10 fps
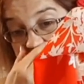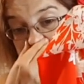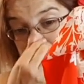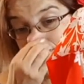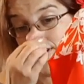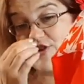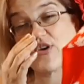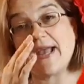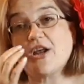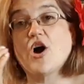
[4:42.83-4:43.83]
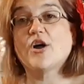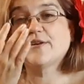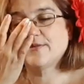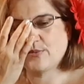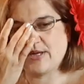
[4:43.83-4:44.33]
again, if I try it
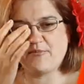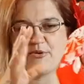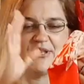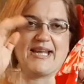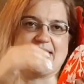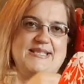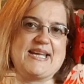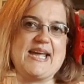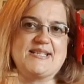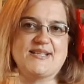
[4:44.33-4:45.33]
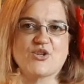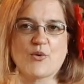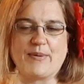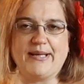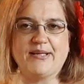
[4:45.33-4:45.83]
on, when I put the elasticated
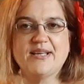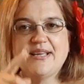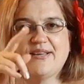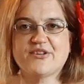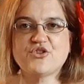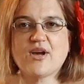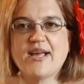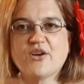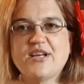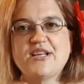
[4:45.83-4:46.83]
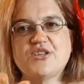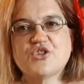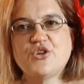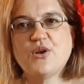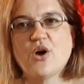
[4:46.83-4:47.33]
top in, if I try it on and it's
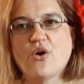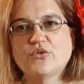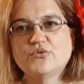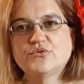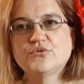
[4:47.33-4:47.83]
too long,